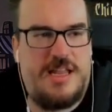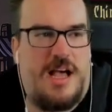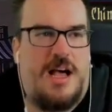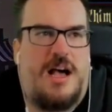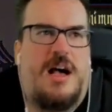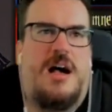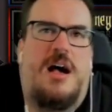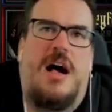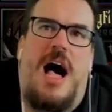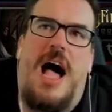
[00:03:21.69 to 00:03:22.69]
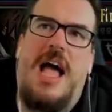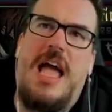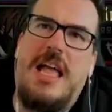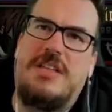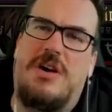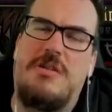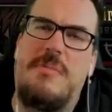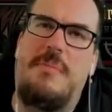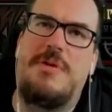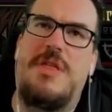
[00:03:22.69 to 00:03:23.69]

Uh, I don't remember.